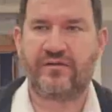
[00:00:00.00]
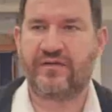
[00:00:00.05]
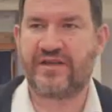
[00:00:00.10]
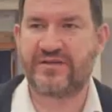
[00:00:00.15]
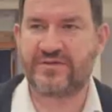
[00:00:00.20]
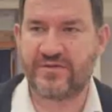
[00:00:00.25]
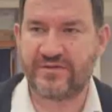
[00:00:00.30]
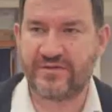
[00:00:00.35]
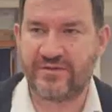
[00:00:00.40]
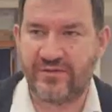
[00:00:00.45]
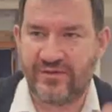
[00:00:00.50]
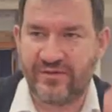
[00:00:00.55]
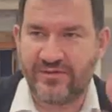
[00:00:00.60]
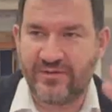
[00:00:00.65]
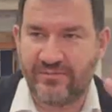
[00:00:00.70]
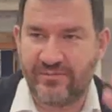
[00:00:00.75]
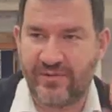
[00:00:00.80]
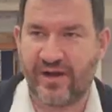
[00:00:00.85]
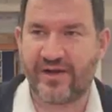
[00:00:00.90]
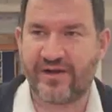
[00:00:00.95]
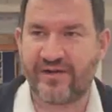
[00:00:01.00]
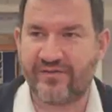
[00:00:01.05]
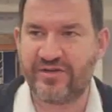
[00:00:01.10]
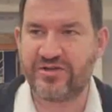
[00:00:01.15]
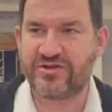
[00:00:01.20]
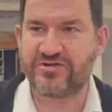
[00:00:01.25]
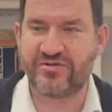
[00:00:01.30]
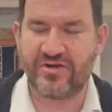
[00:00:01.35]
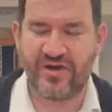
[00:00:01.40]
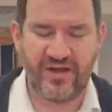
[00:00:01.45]
That's what's called the bark of the
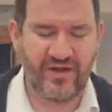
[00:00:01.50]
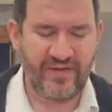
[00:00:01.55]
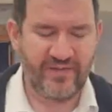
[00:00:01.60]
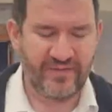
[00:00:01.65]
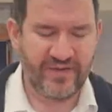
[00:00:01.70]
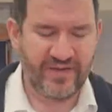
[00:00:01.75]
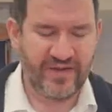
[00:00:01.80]
tree.